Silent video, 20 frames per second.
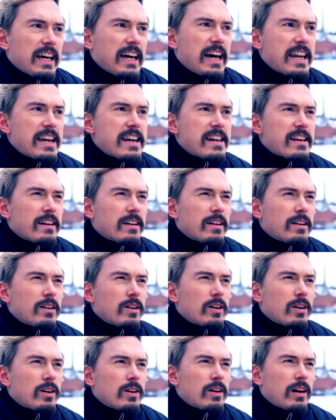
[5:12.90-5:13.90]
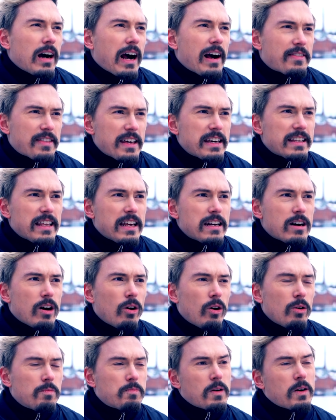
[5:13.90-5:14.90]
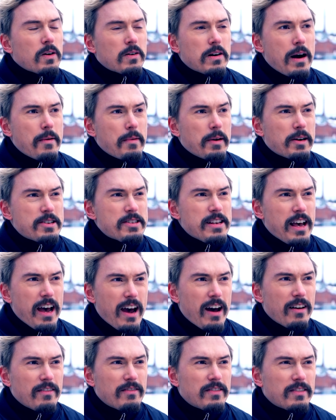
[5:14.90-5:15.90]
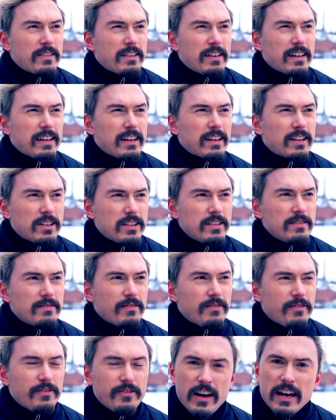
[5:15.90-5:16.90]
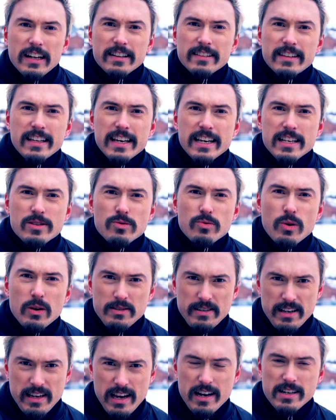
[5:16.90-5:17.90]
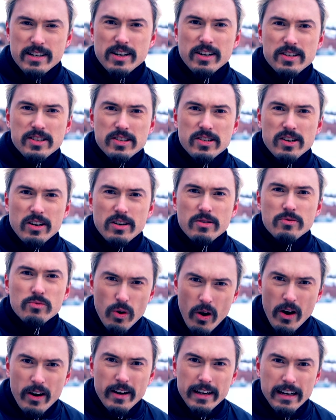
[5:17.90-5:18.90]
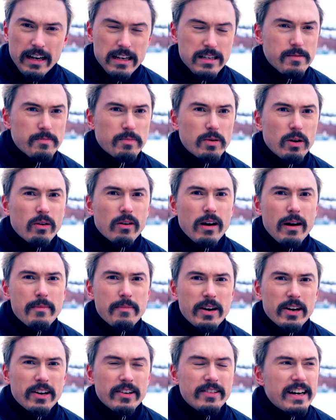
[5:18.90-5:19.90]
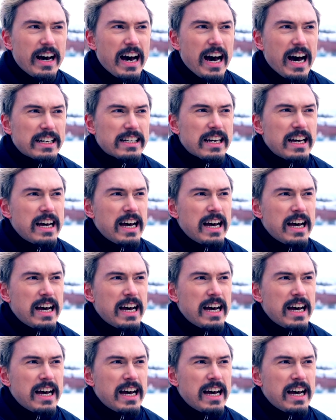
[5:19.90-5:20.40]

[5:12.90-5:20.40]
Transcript: And I think that all programmers have felt this once they actually started working as a programmer, that,